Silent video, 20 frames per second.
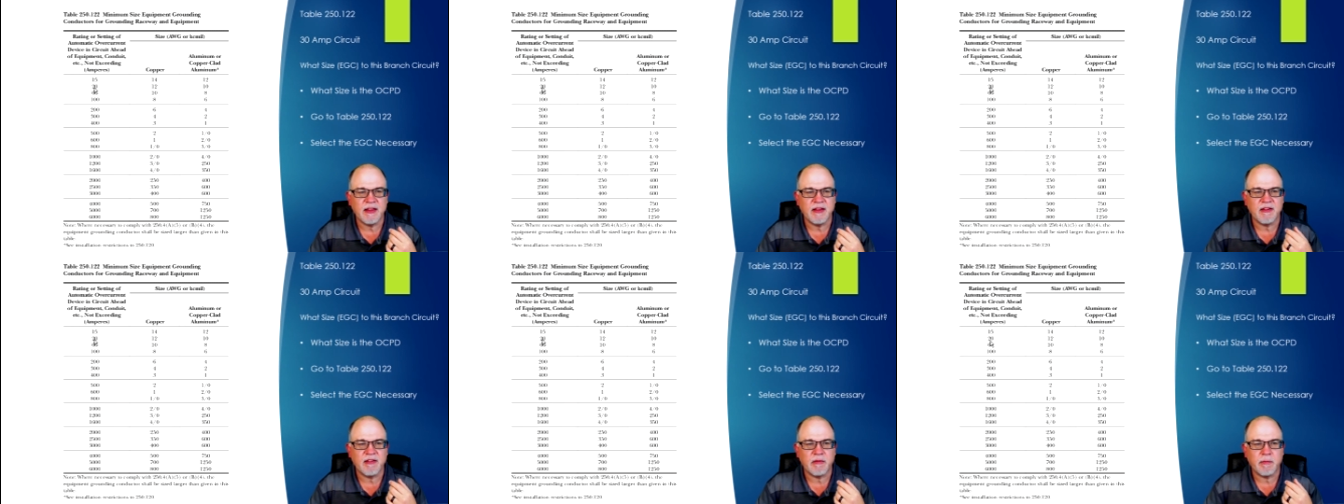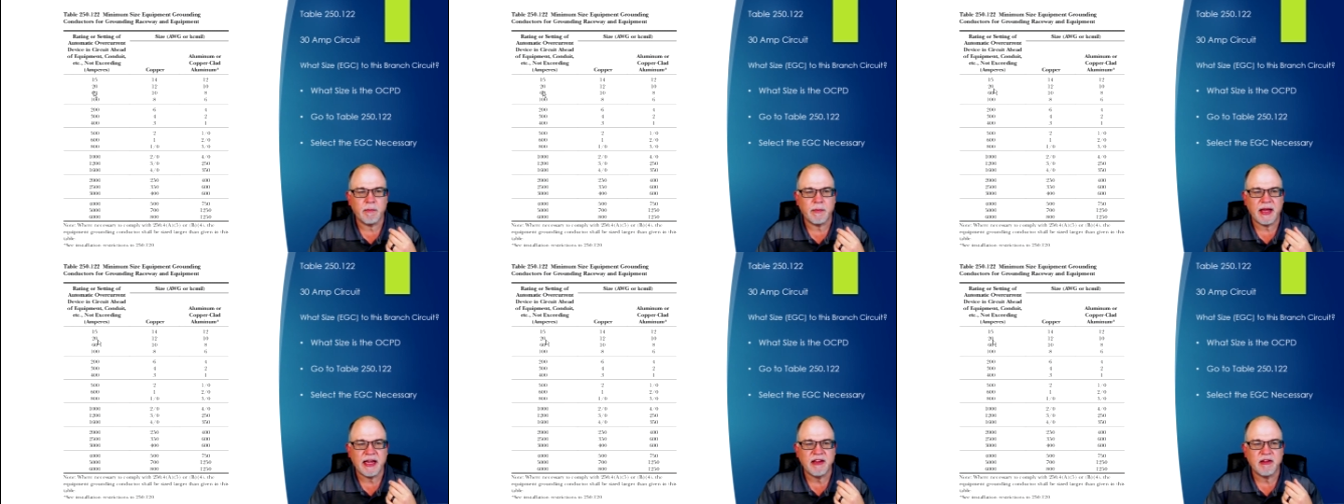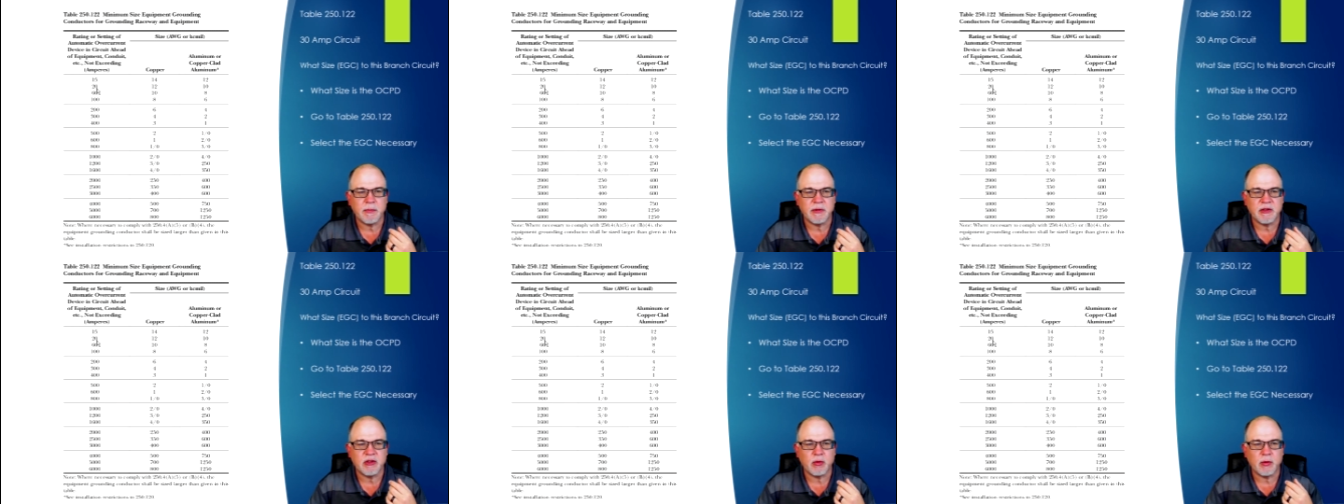the space
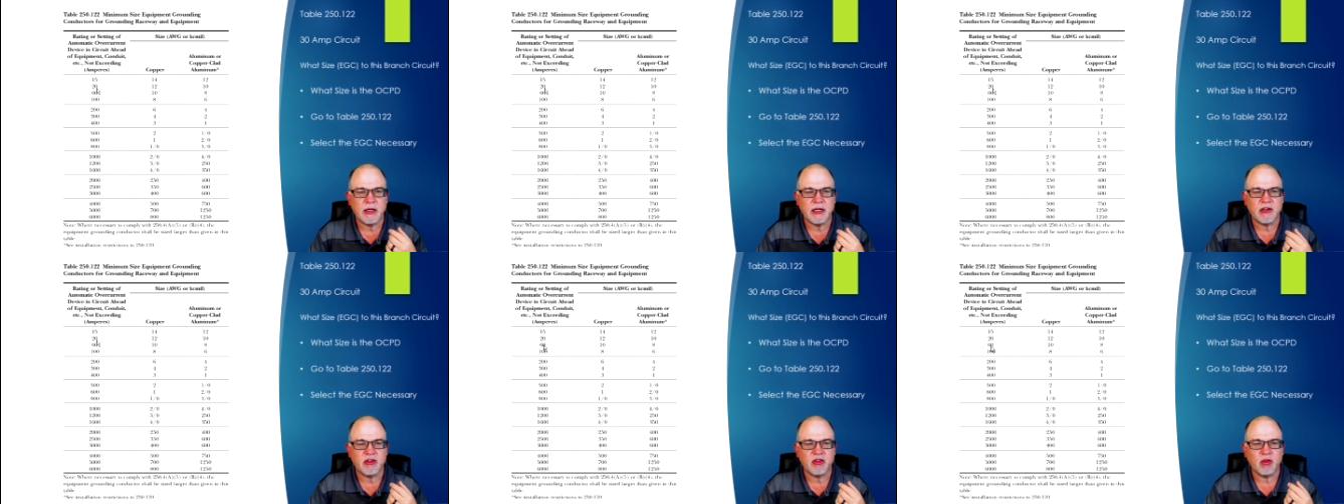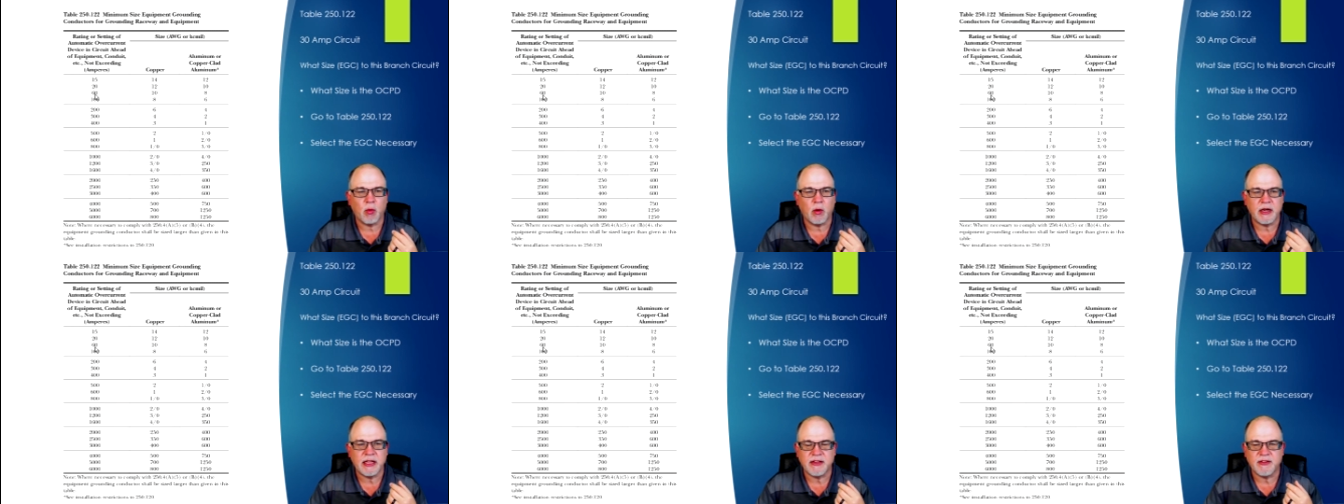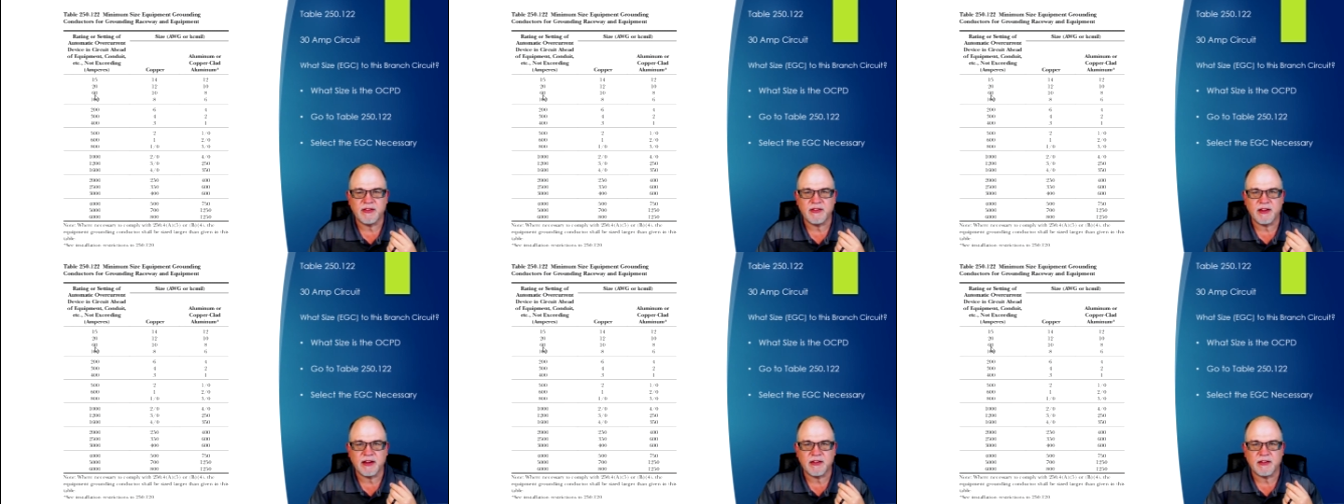between a 20
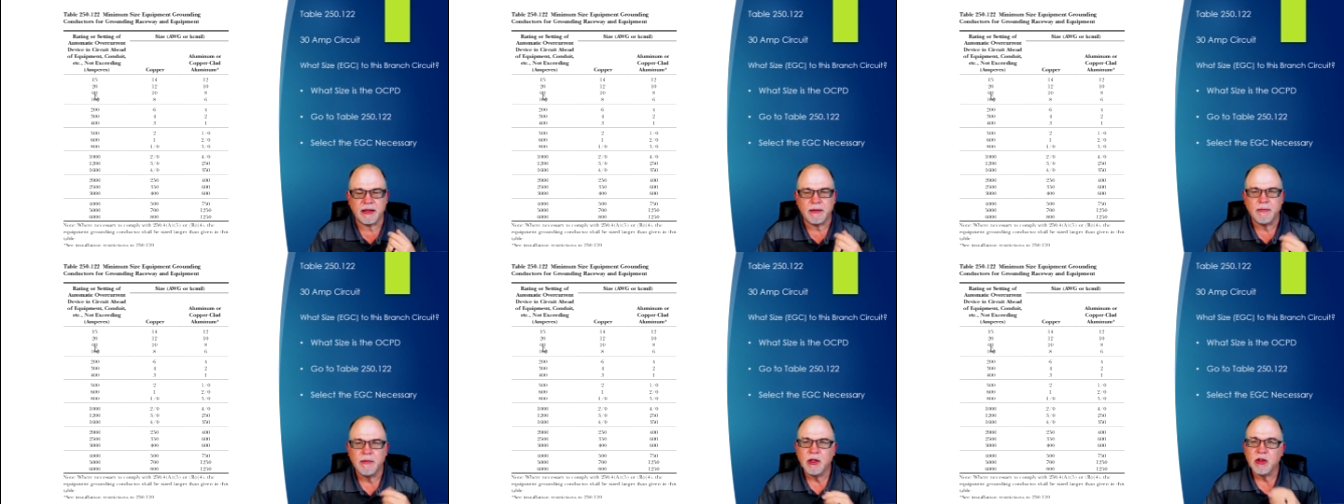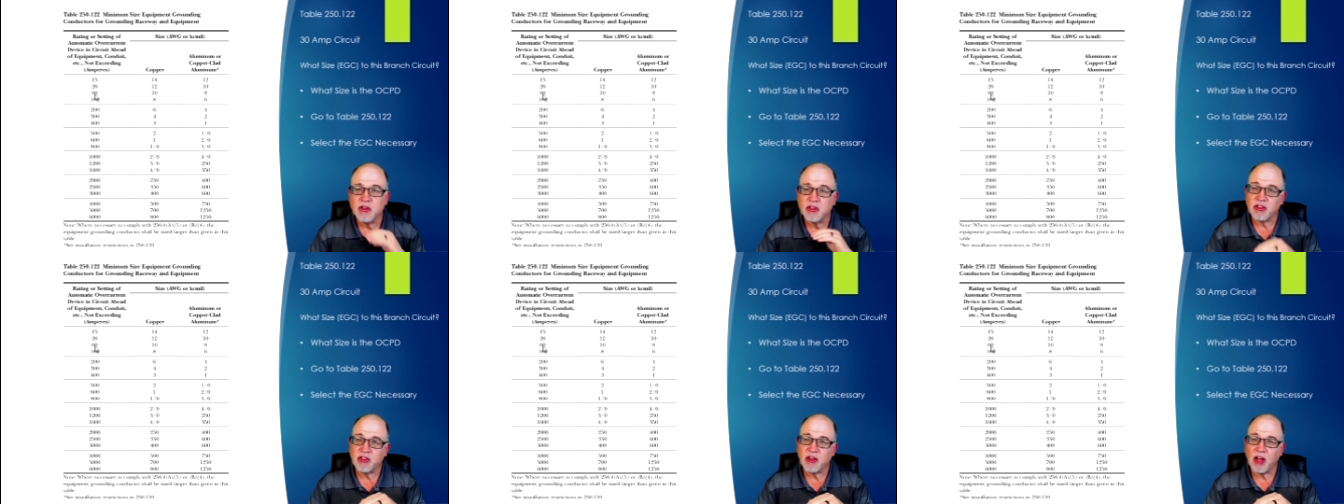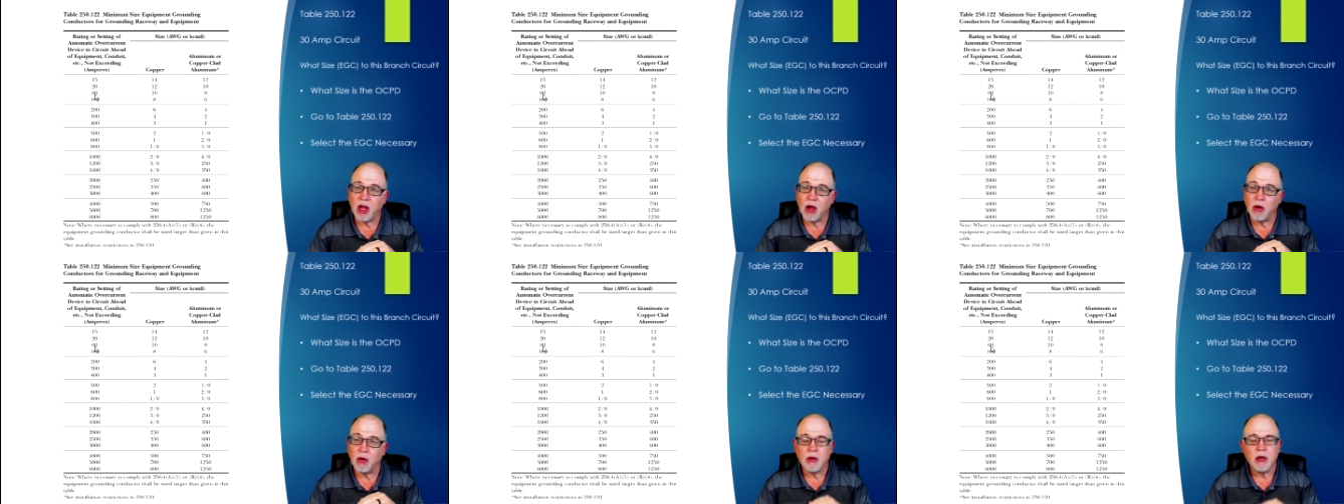and 60.
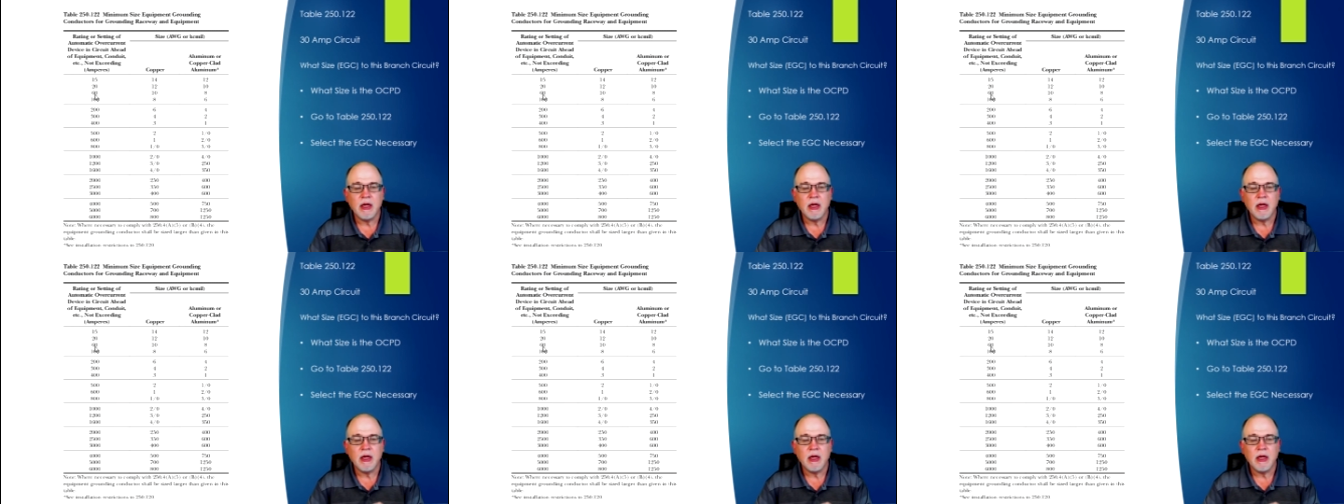So